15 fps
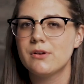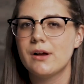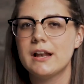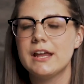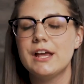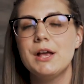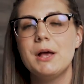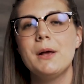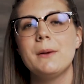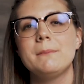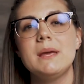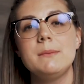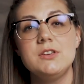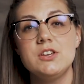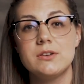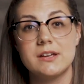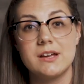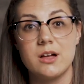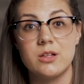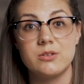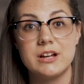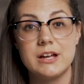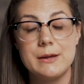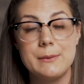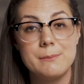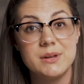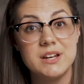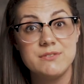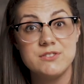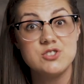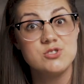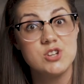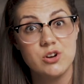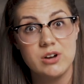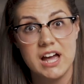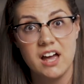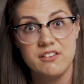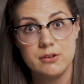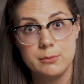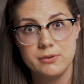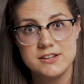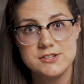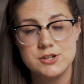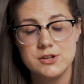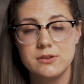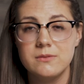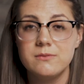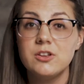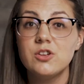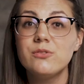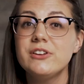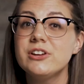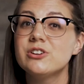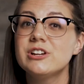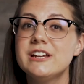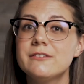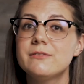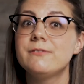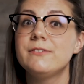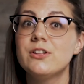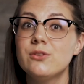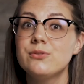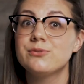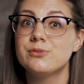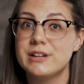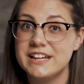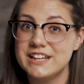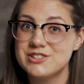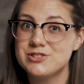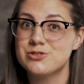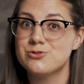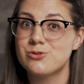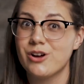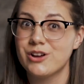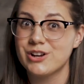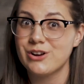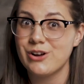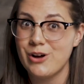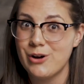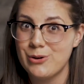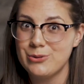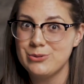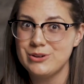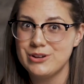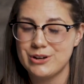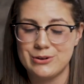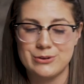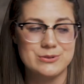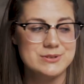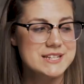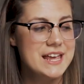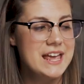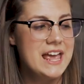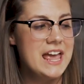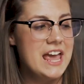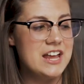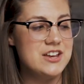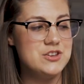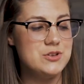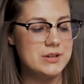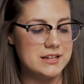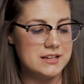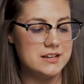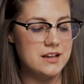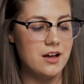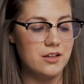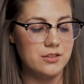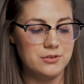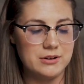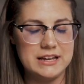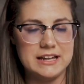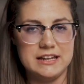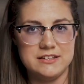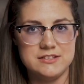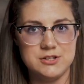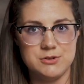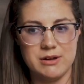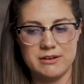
on it. Maybe you can color it. But if you don't have a printer, feel free to draw your own coat, and you can color it and do